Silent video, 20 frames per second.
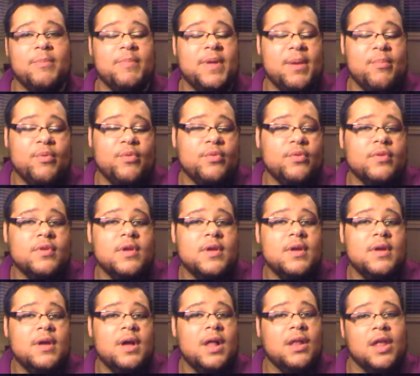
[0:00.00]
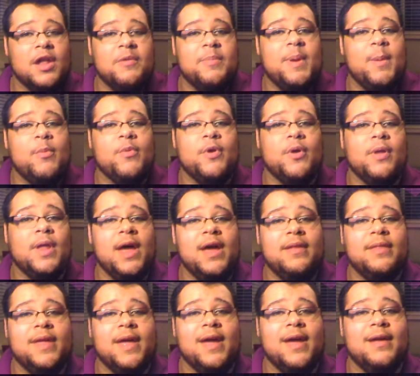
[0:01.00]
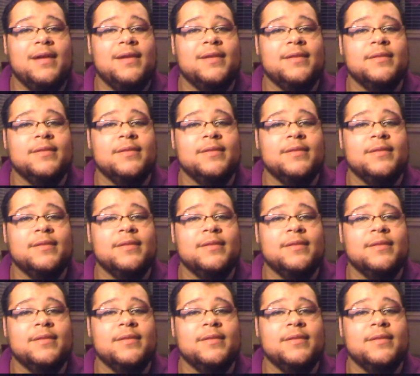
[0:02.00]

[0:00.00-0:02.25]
and a lot of people don't like that.